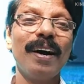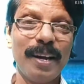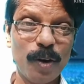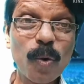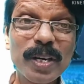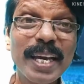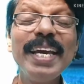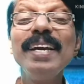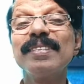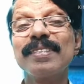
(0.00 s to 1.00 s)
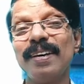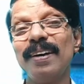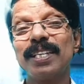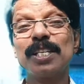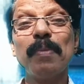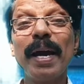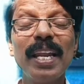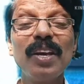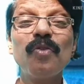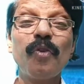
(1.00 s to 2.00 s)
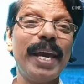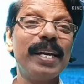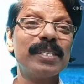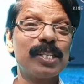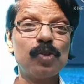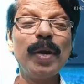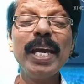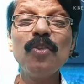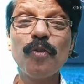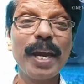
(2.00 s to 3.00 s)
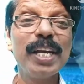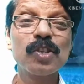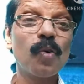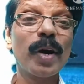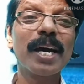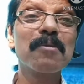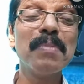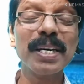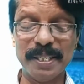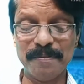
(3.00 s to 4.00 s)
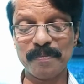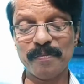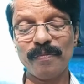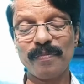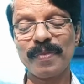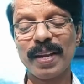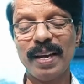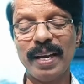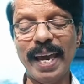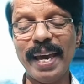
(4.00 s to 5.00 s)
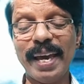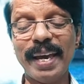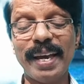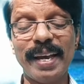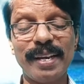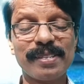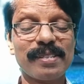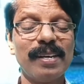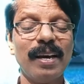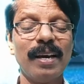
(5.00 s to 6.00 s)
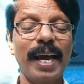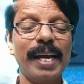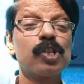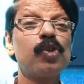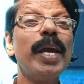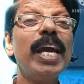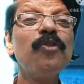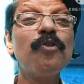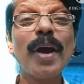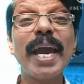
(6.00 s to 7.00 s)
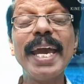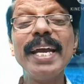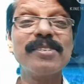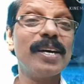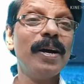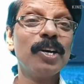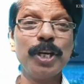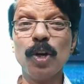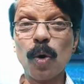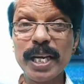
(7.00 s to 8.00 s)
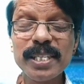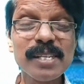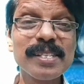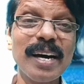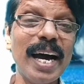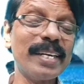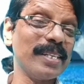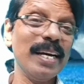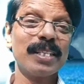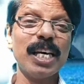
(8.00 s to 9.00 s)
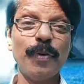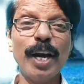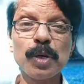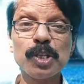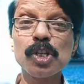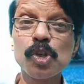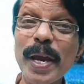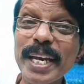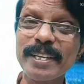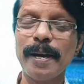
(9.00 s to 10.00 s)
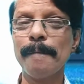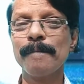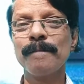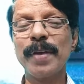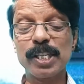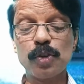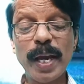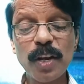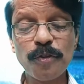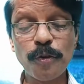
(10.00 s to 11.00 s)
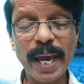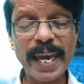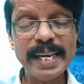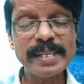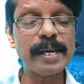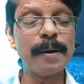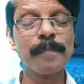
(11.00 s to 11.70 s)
notice the smiling face, the sweet face of her mother. Yes. A sweet face, she notices that the face was so sweet. A sweet face,